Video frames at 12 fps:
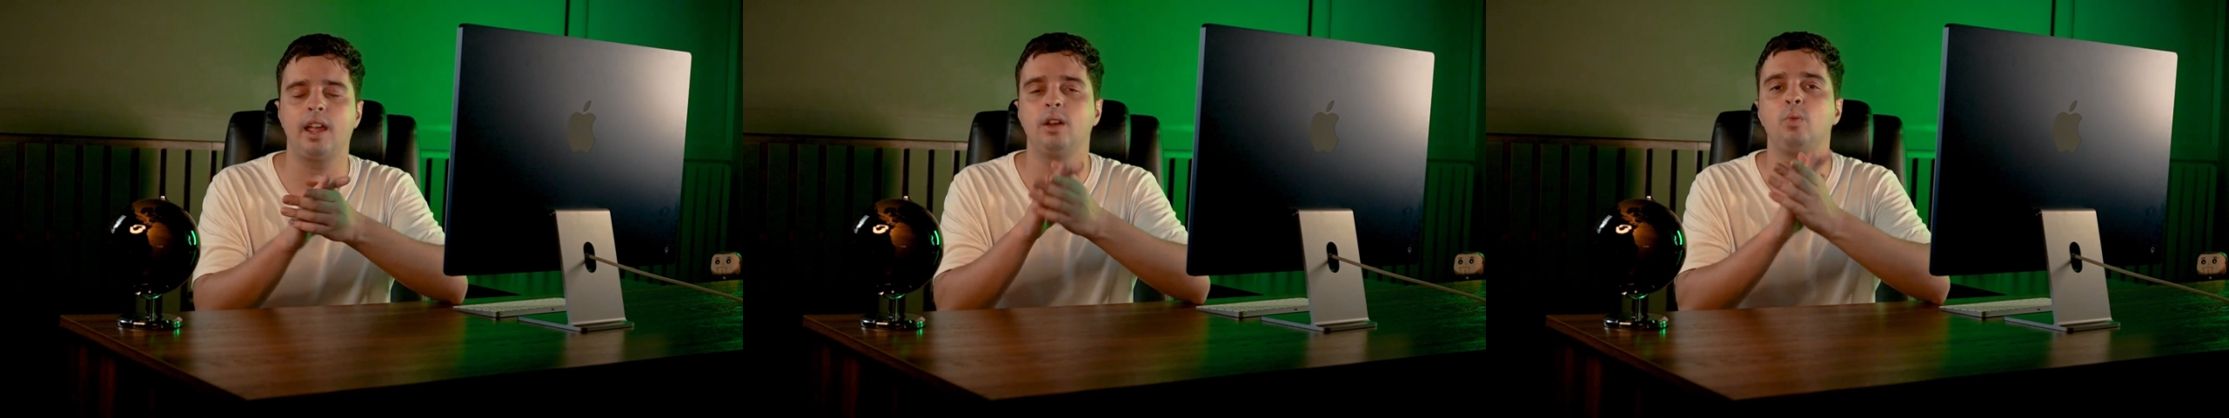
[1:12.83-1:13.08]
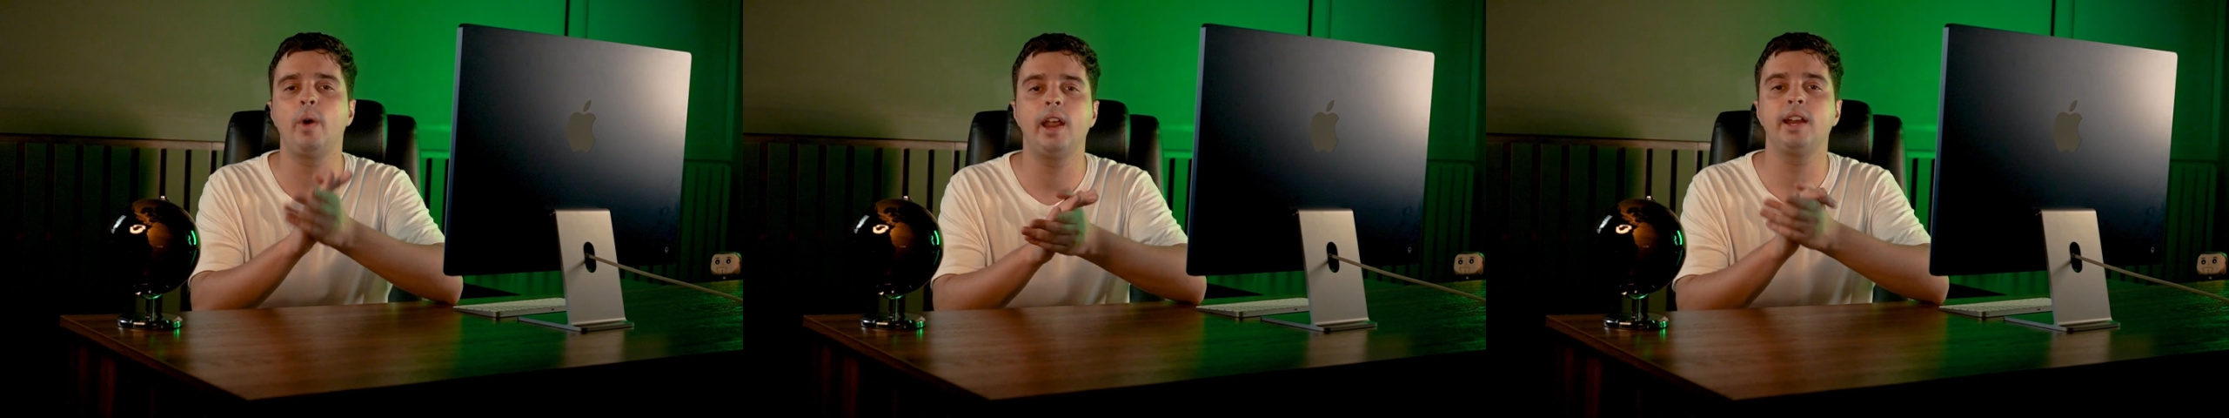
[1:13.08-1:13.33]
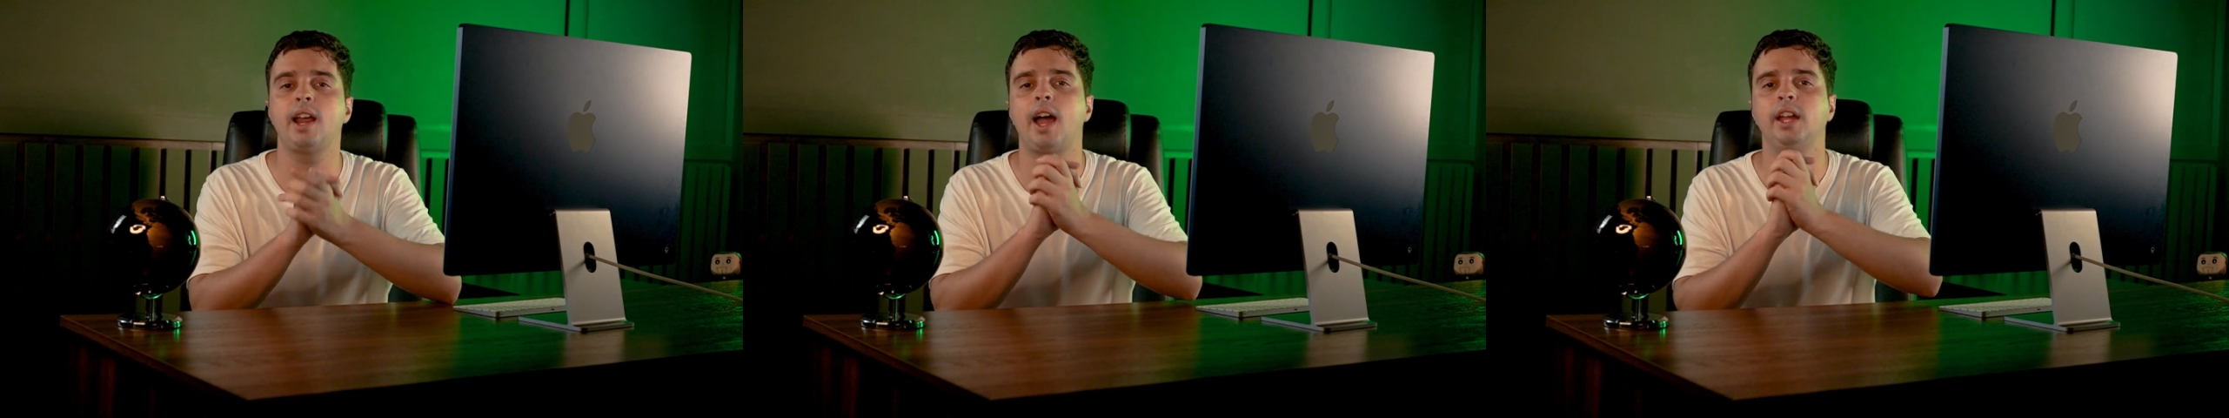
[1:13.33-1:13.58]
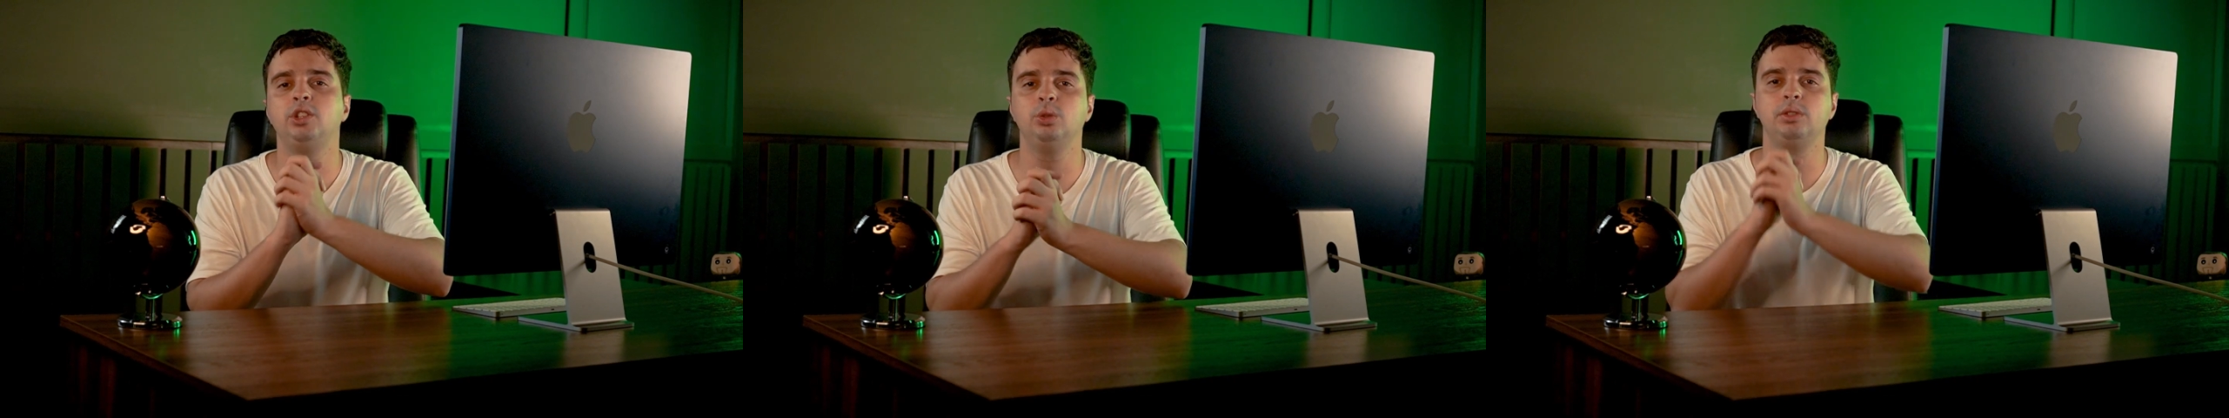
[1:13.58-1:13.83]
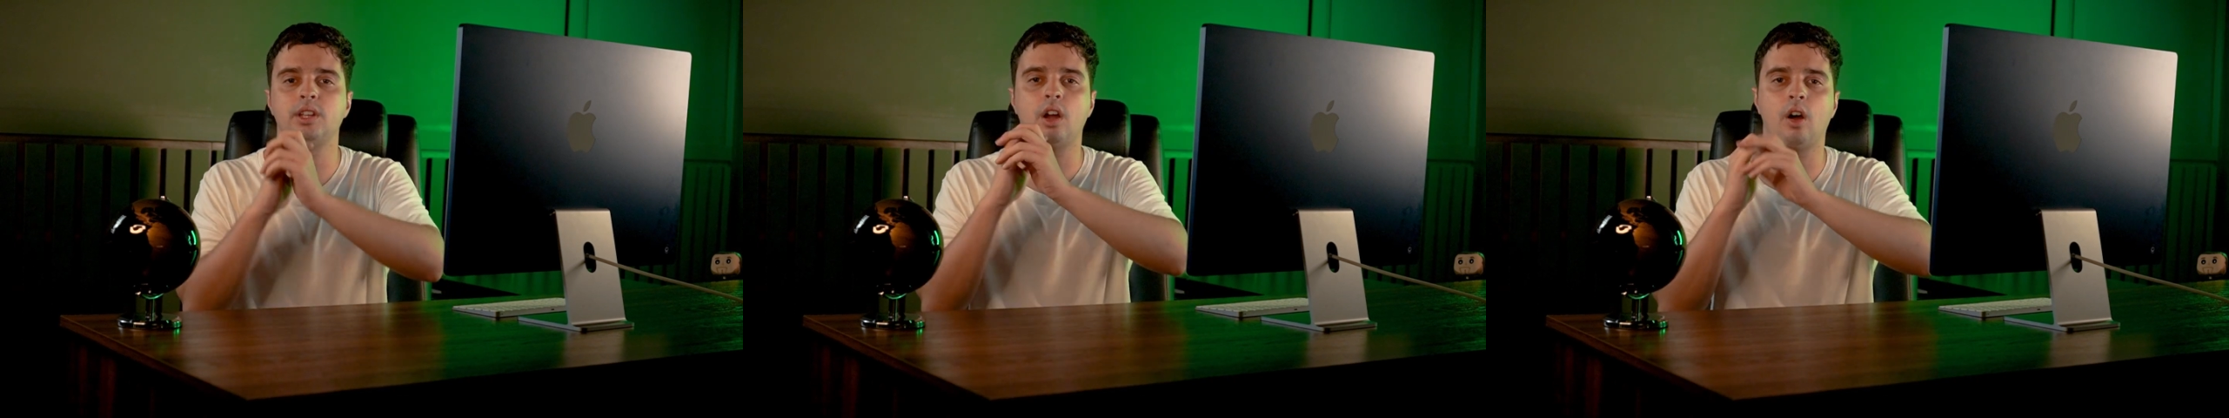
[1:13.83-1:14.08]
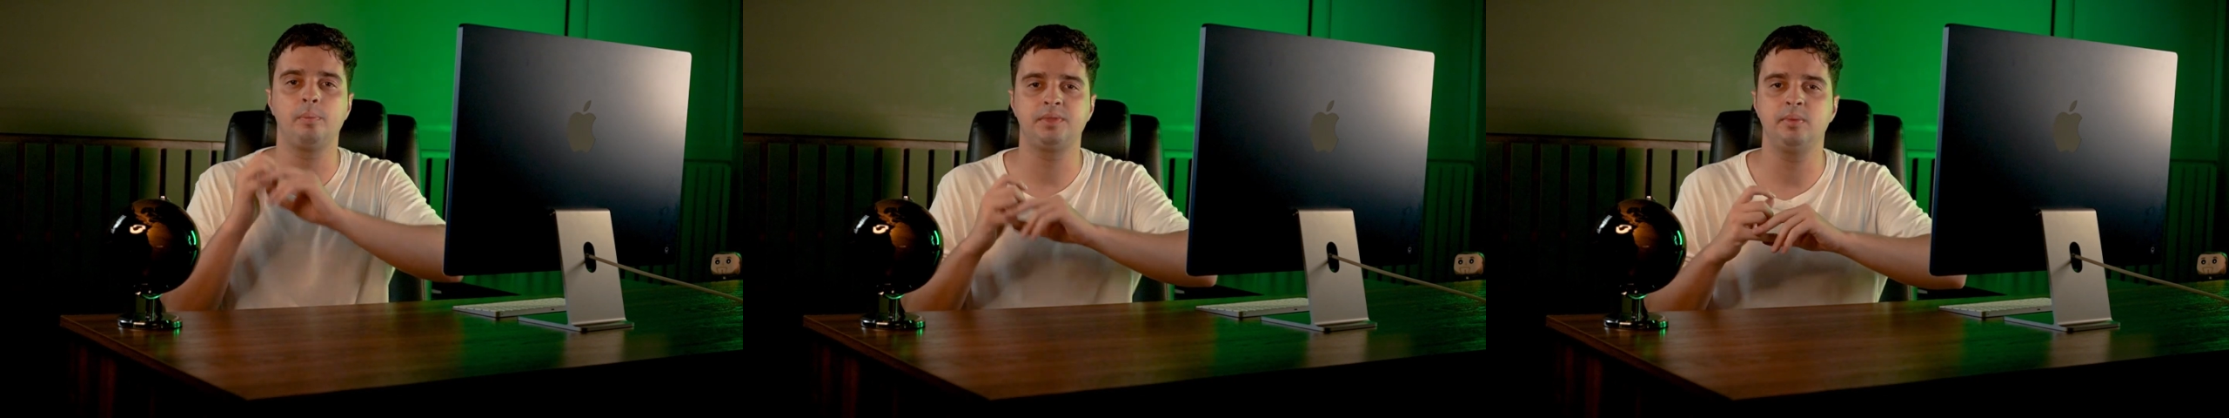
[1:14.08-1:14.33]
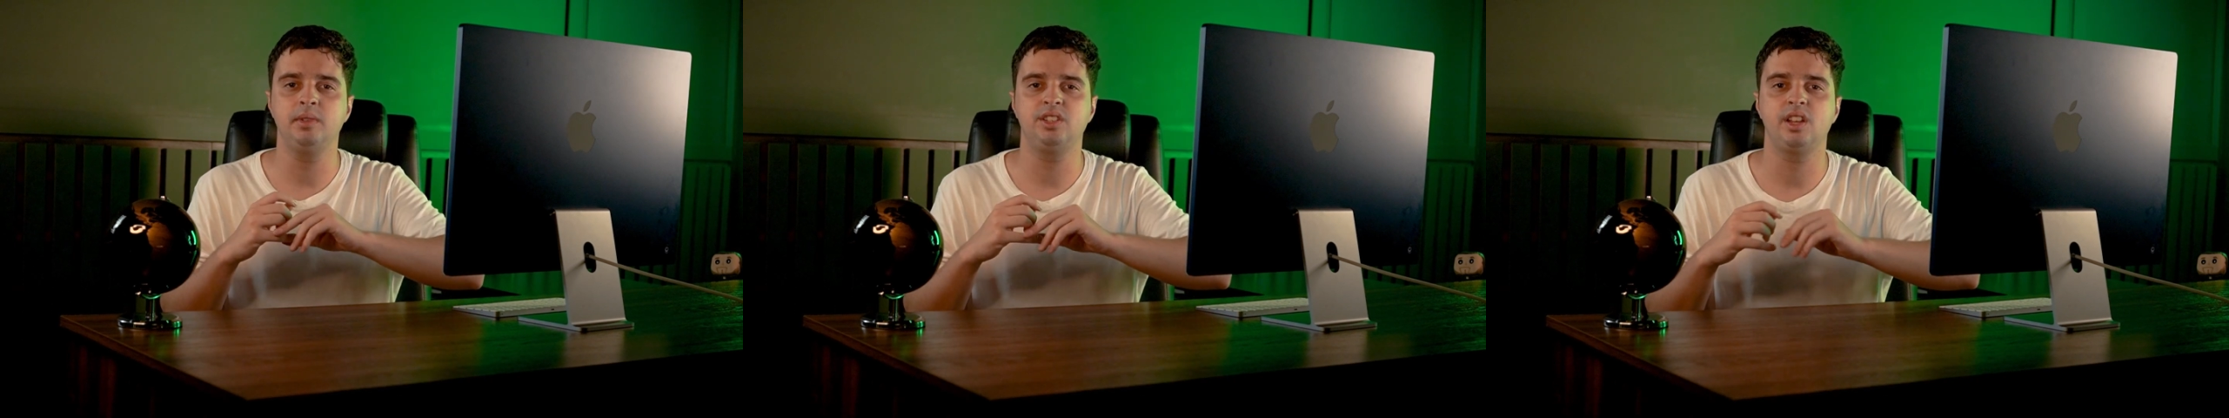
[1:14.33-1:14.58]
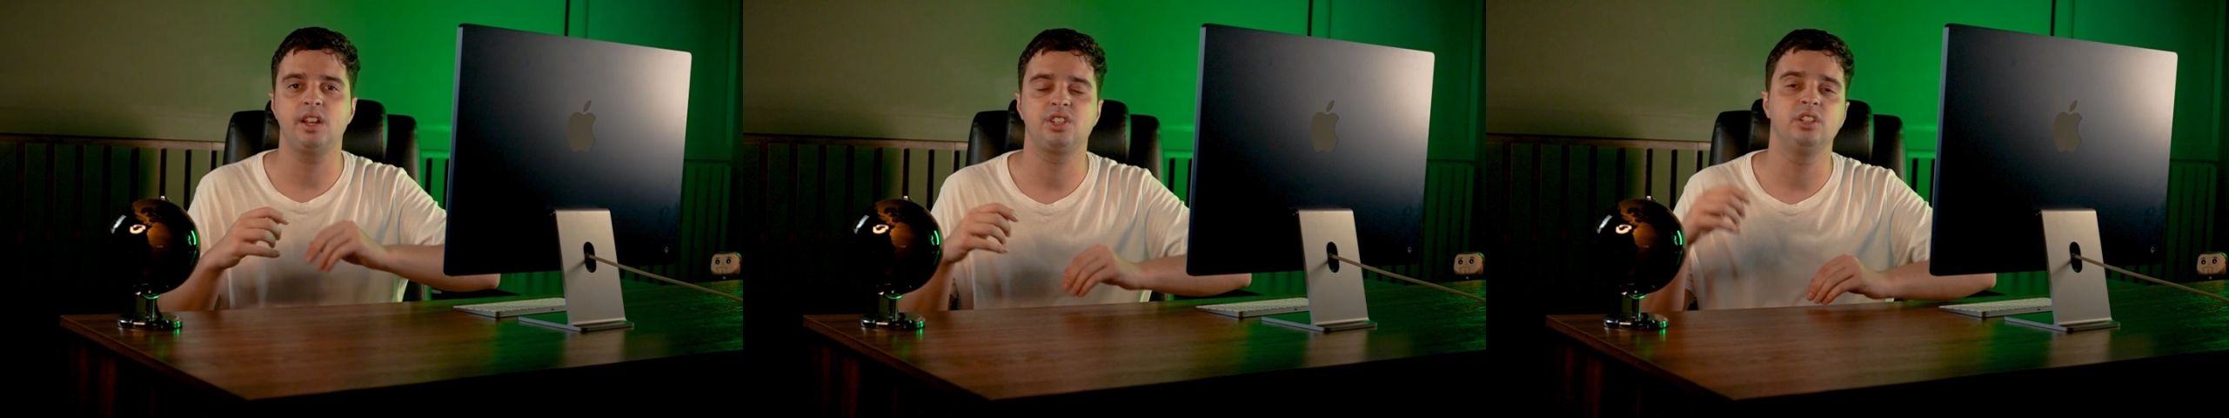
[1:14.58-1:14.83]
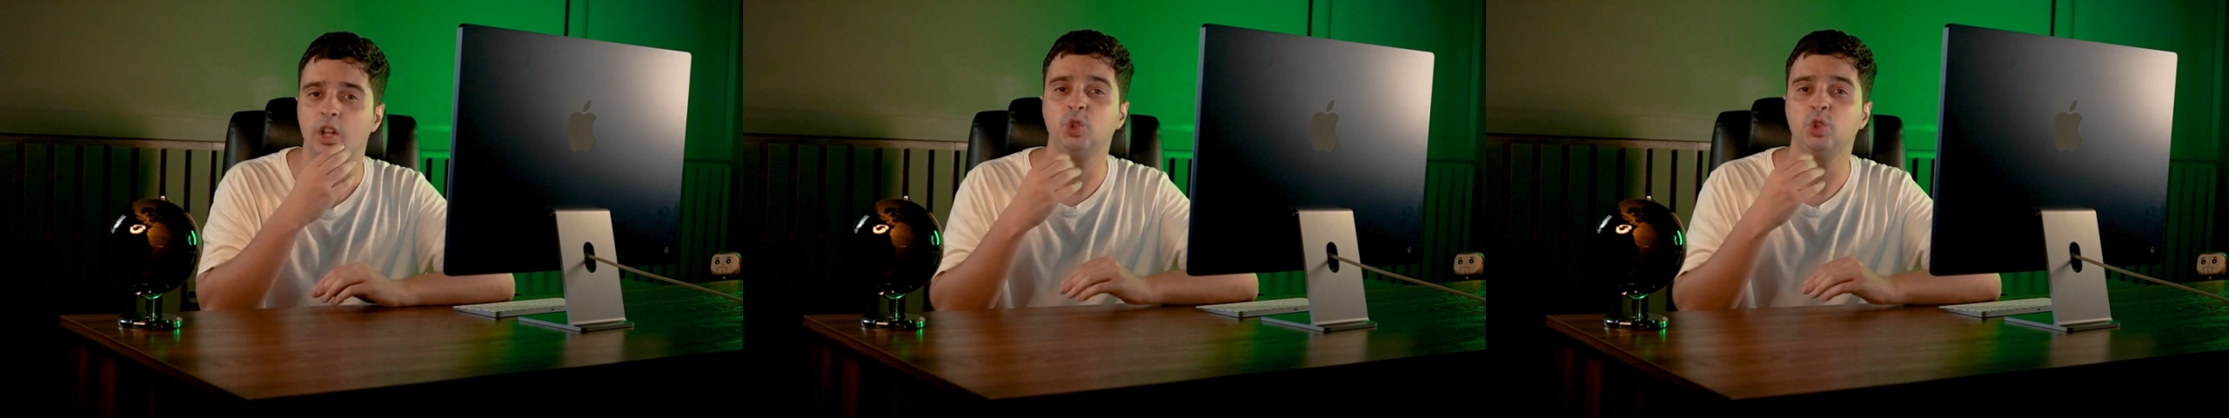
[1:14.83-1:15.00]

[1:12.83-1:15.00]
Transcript: And when I do the optimization,